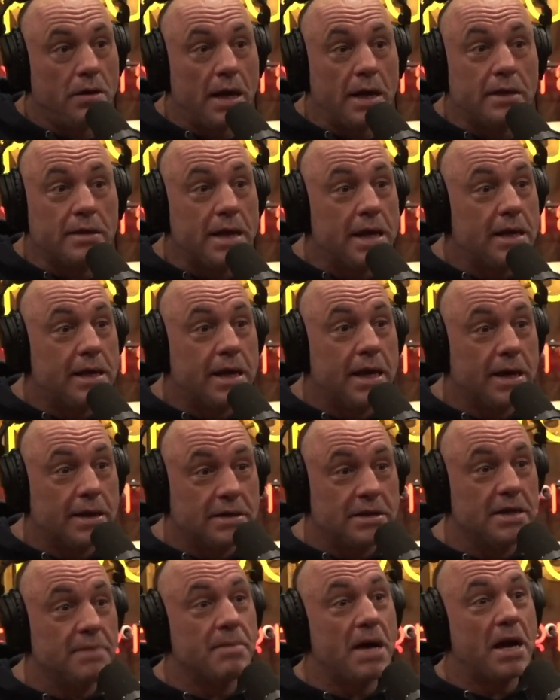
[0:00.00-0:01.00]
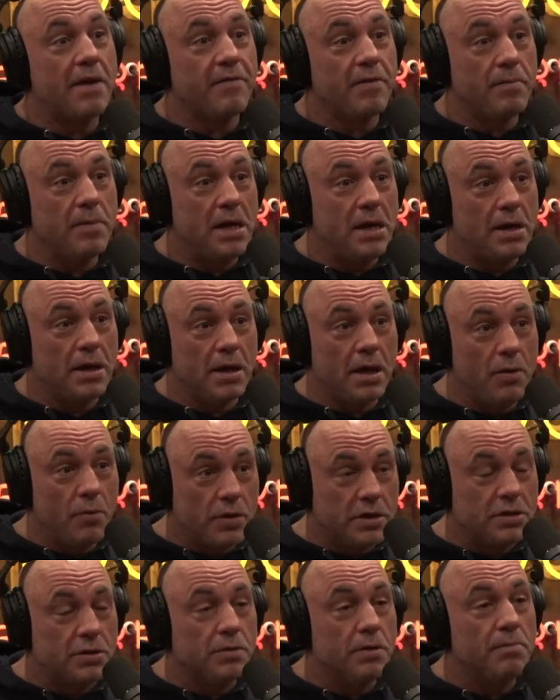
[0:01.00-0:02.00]
They kicked him out of a meeting. He
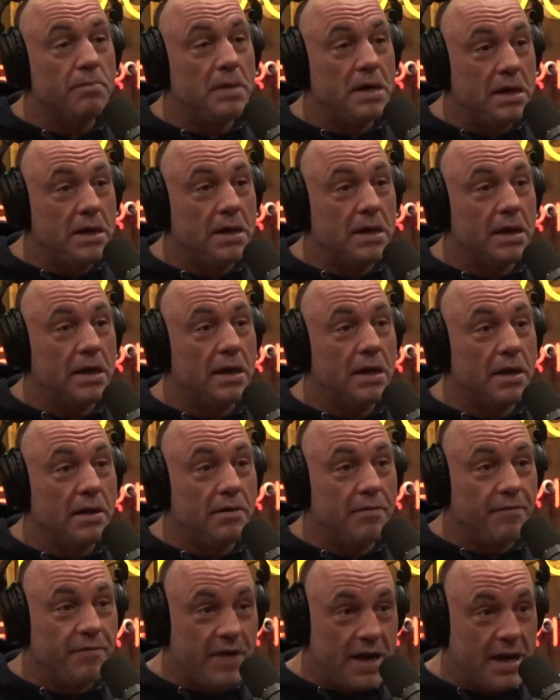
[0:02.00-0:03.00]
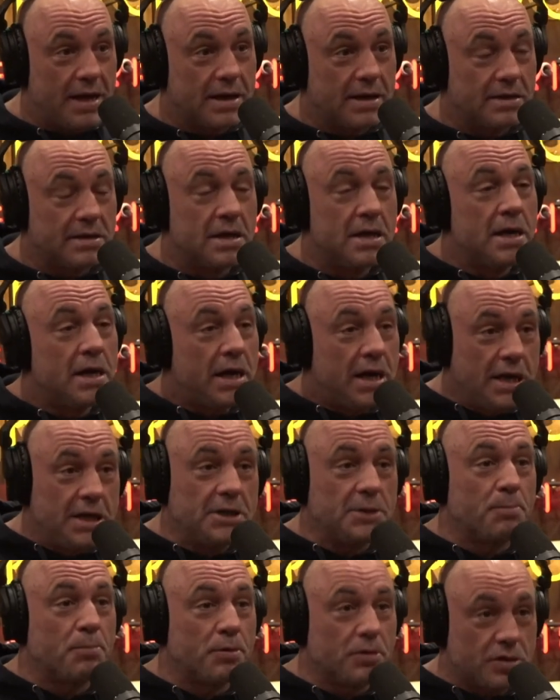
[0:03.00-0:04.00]
went to a meeting in Vegas.
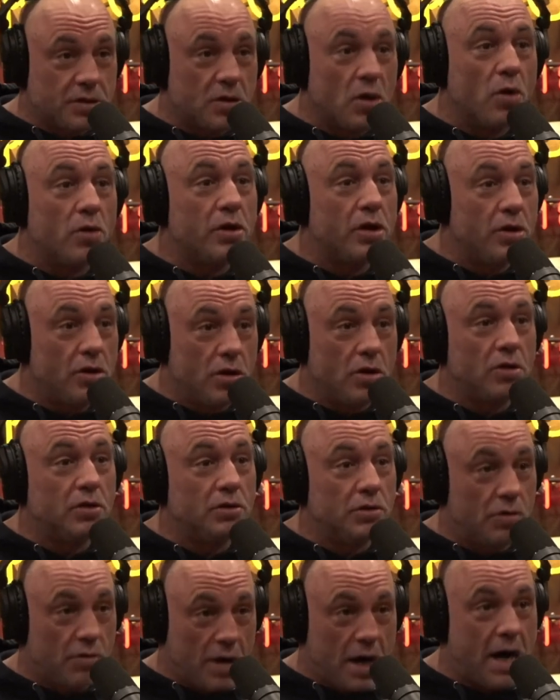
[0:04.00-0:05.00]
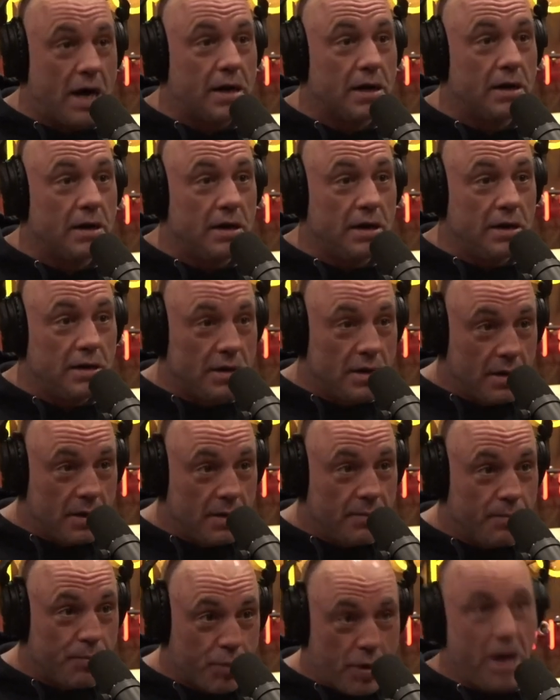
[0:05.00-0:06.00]
He's persona non grata in
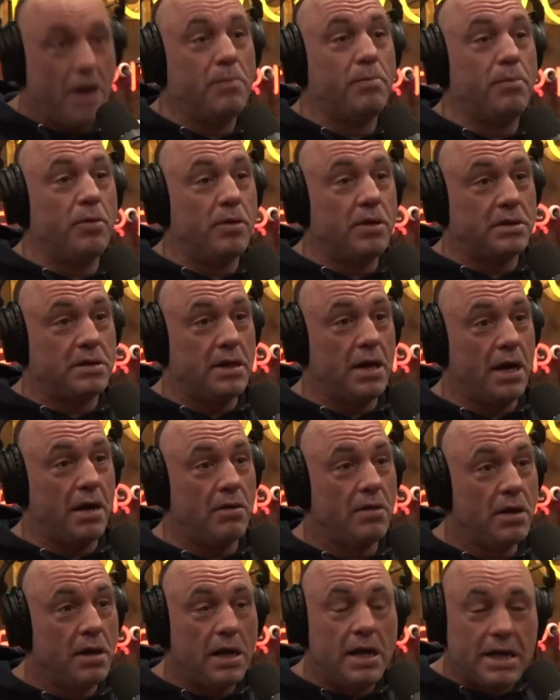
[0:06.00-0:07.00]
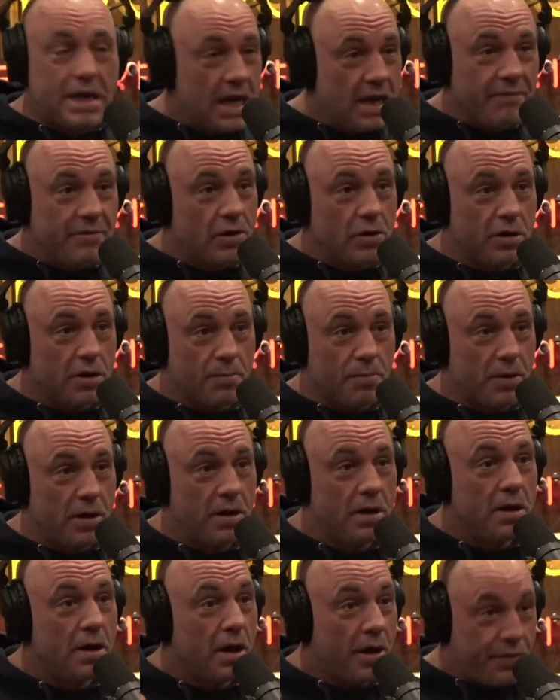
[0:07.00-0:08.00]
the Proud Boys now. He can't even go to
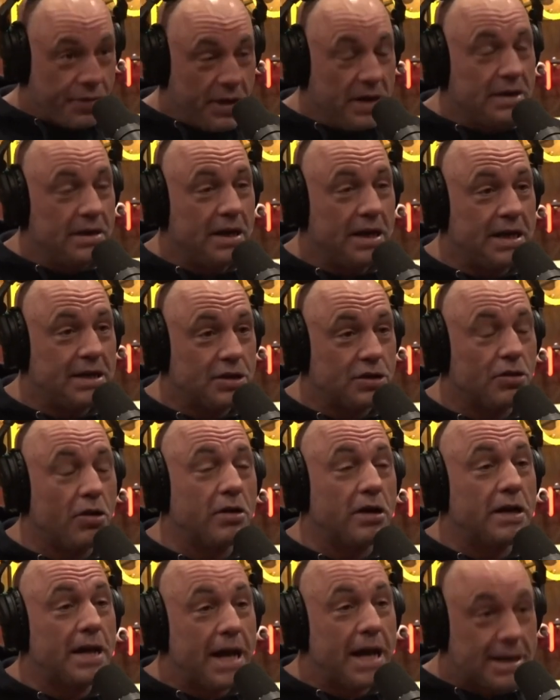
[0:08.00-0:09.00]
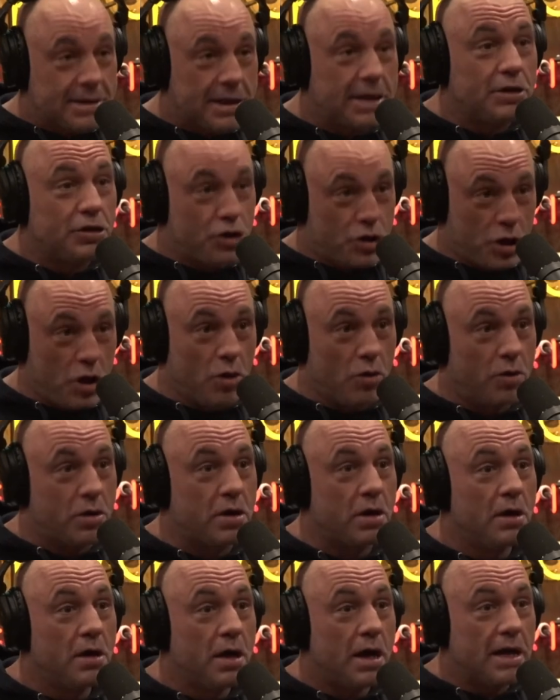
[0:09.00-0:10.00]
a thing that he started as a
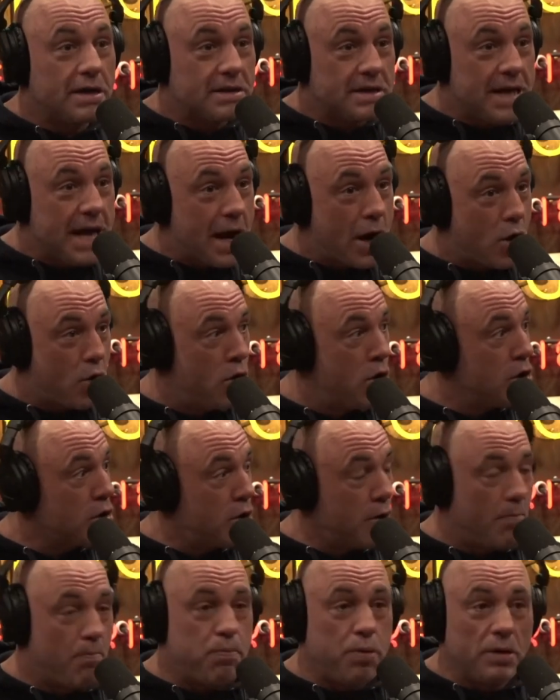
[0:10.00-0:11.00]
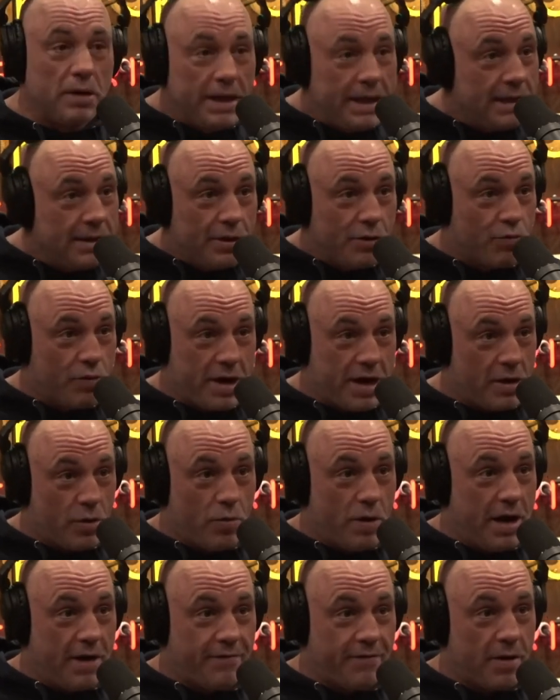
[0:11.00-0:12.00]
joke has now completely ran
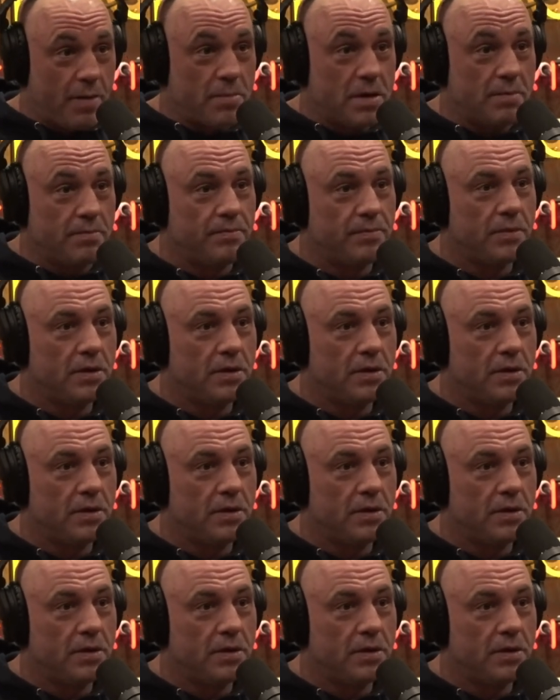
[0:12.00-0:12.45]
away from him.